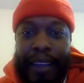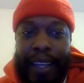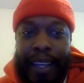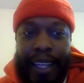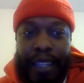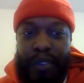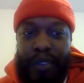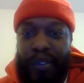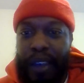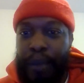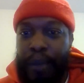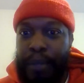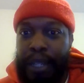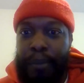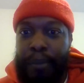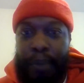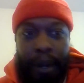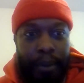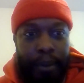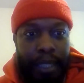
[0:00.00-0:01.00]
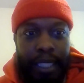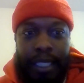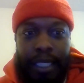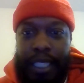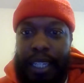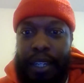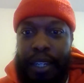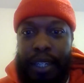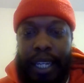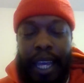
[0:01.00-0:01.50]
His family probably
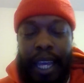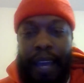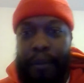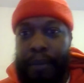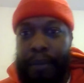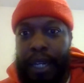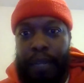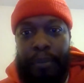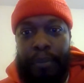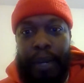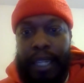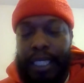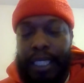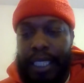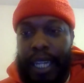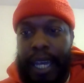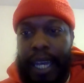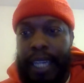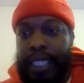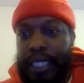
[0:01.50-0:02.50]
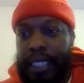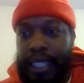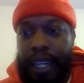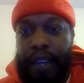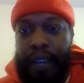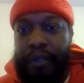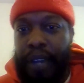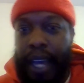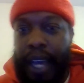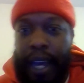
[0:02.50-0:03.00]
they have money probably stashed in
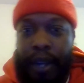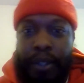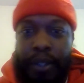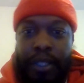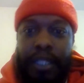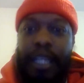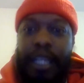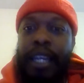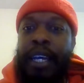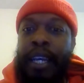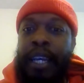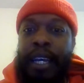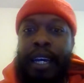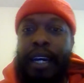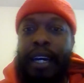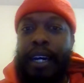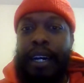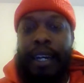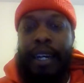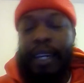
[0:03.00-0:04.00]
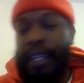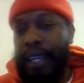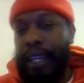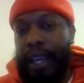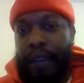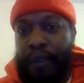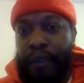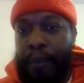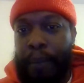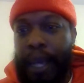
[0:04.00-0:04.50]
every house,
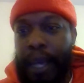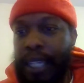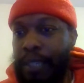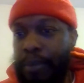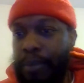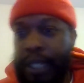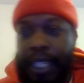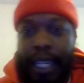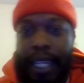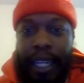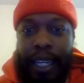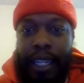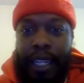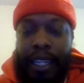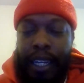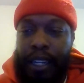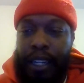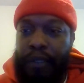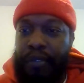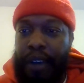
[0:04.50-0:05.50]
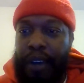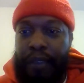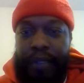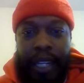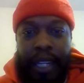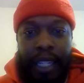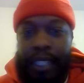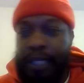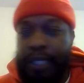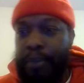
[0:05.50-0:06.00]
every basement, and in the
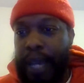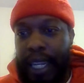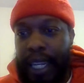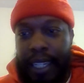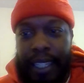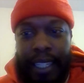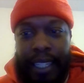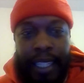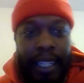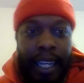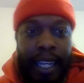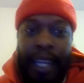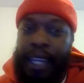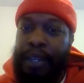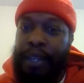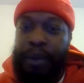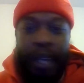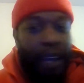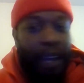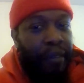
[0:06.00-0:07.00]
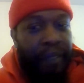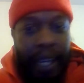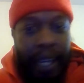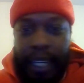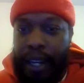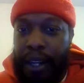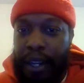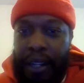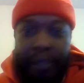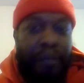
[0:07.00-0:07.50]
favelas back then. You can't
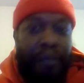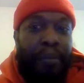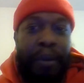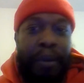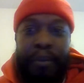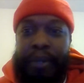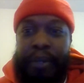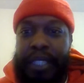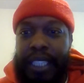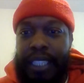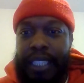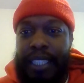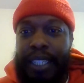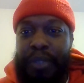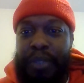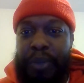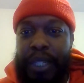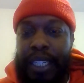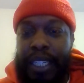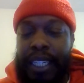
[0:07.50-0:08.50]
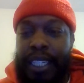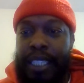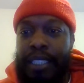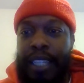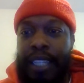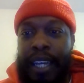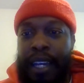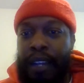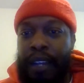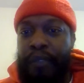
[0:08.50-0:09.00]
find all of it, people. It just is what it
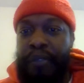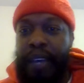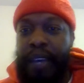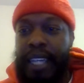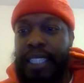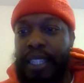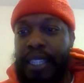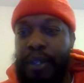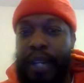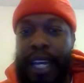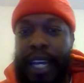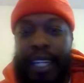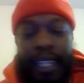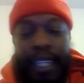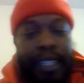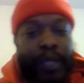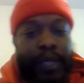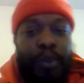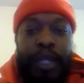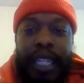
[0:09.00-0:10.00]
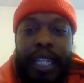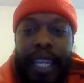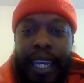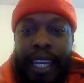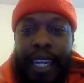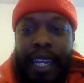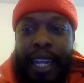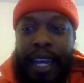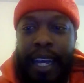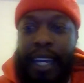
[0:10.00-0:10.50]
is. The feds know that. They just want the
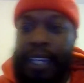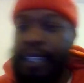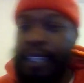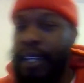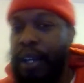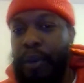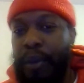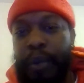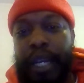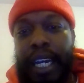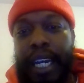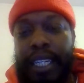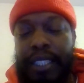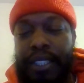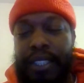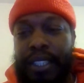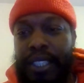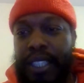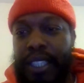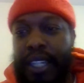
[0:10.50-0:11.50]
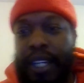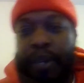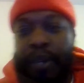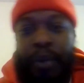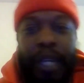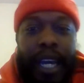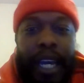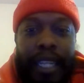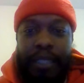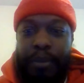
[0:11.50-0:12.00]
headline. We got you in jail.
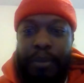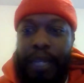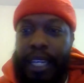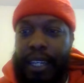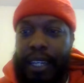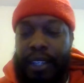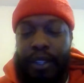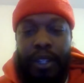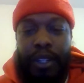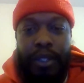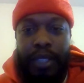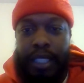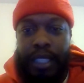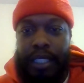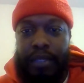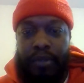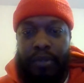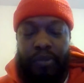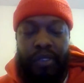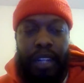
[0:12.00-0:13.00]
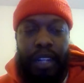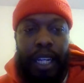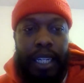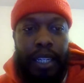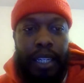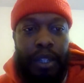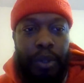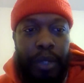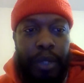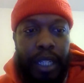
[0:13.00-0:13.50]
We some, just to feel like
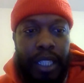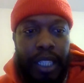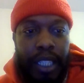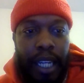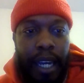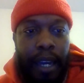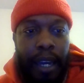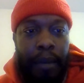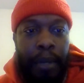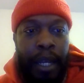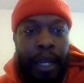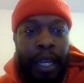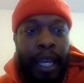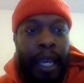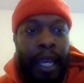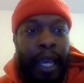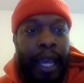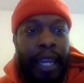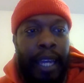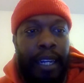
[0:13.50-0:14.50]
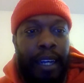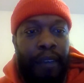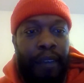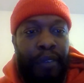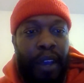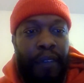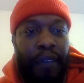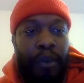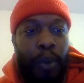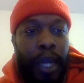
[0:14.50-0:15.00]
they're doing their job. And
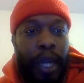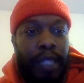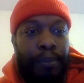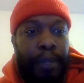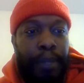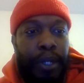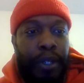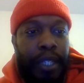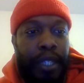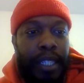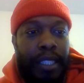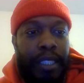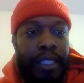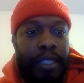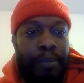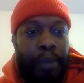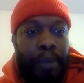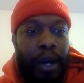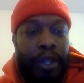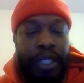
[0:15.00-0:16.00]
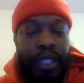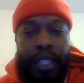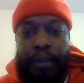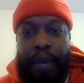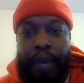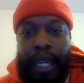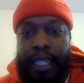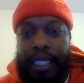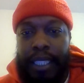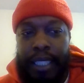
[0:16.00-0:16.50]
if you ever watch Billions, Paul
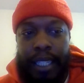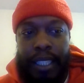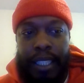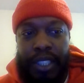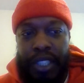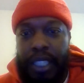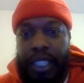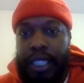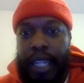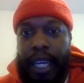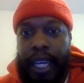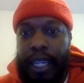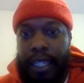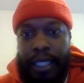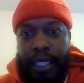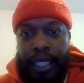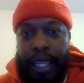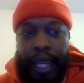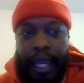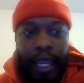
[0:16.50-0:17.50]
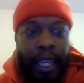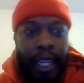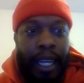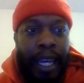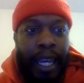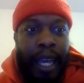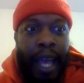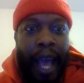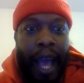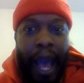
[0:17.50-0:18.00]
Giamatti says just that. He's like,
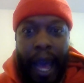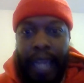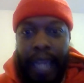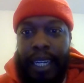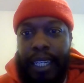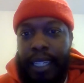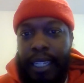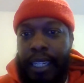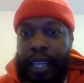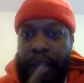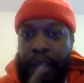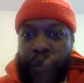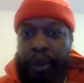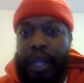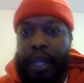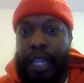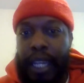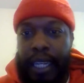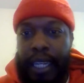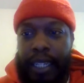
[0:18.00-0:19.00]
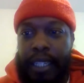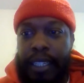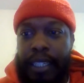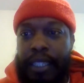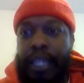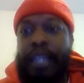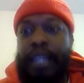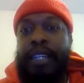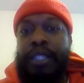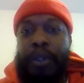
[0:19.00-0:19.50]
"I need to get reelected,
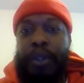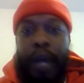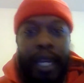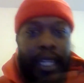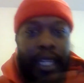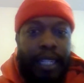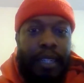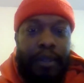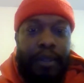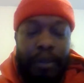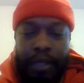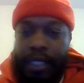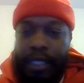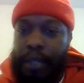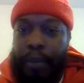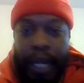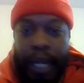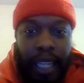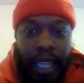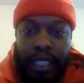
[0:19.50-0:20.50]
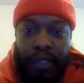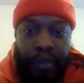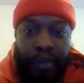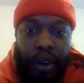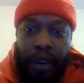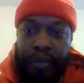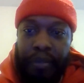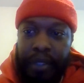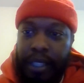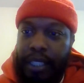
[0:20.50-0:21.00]
so somebody has to
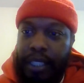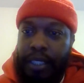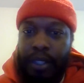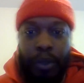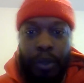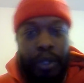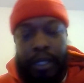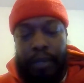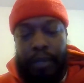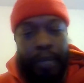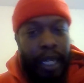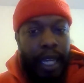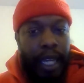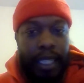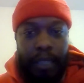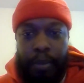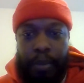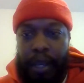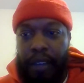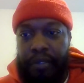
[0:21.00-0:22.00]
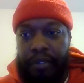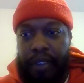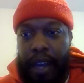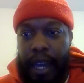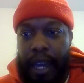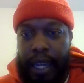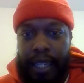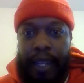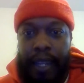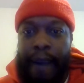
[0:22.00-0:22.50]
fall for this, or somebody has to pay a
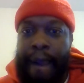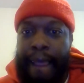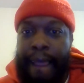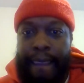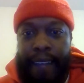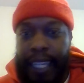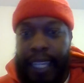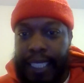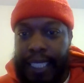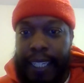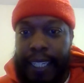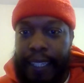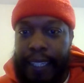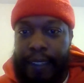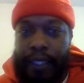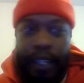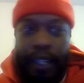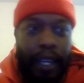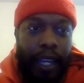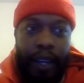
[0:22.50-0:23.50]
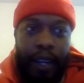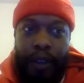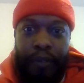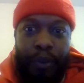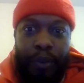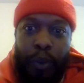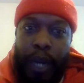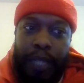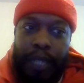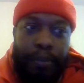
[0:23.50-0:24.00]
fine." That's it. Like, if
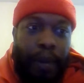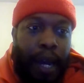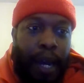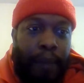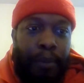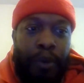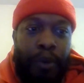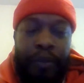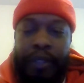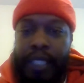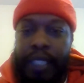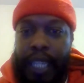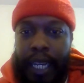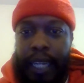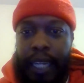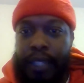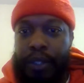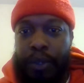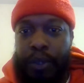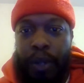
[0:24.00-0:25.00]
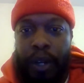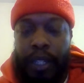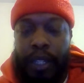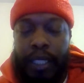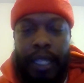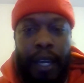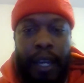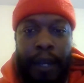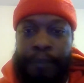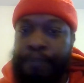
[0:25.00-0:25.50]
you watch mob movies, like I do all
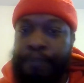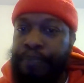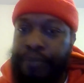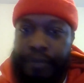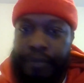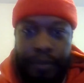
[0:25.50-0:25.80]
the time,